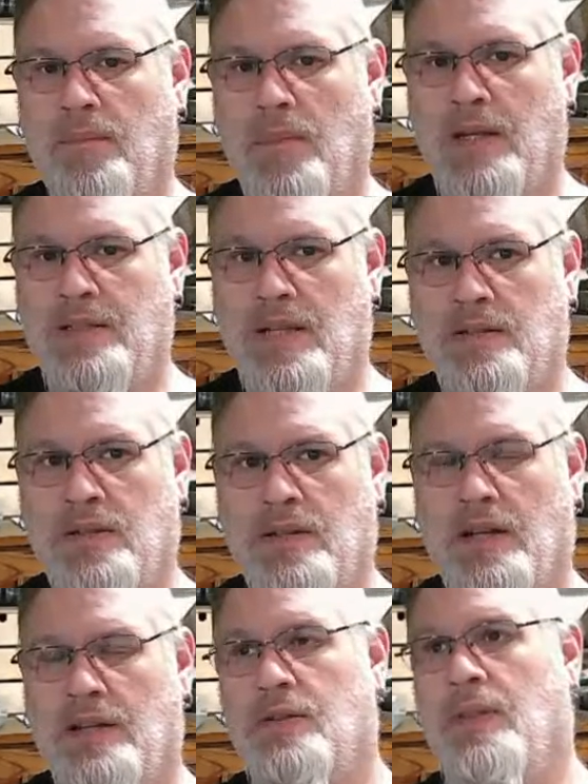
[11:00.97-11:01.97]
I tend to
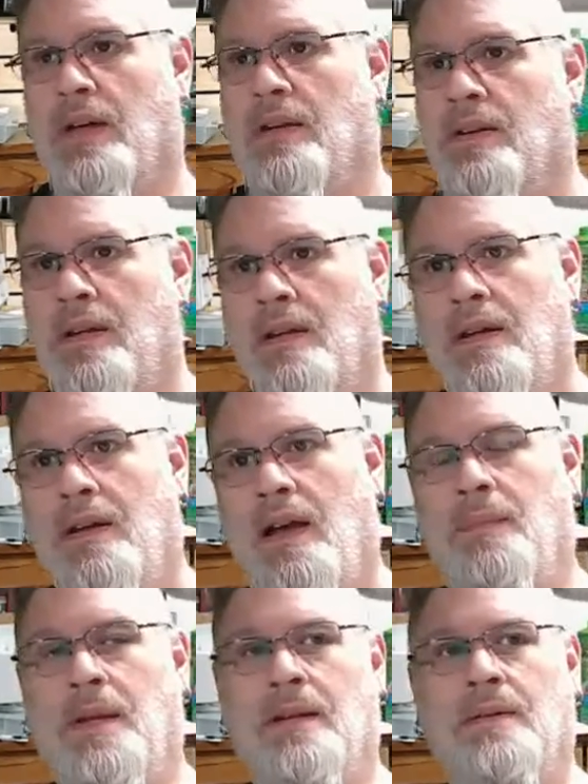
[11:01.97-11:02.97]
not do that.
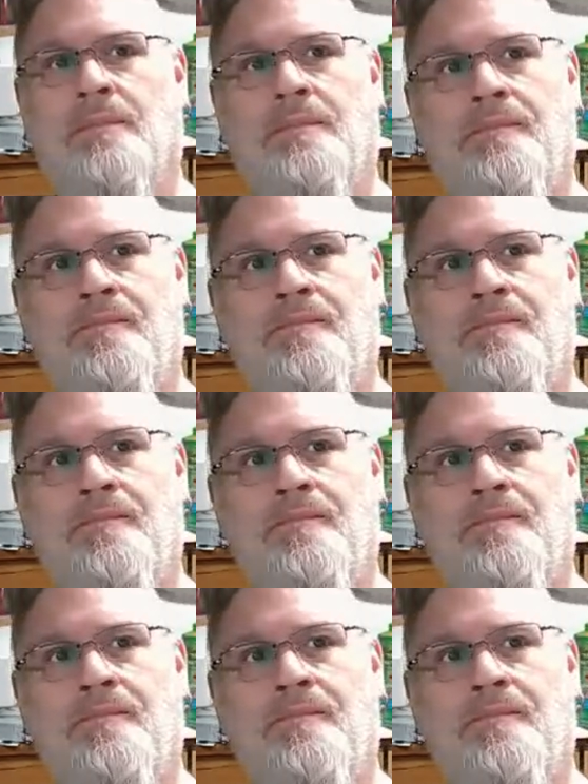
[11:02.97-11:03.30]
I mean,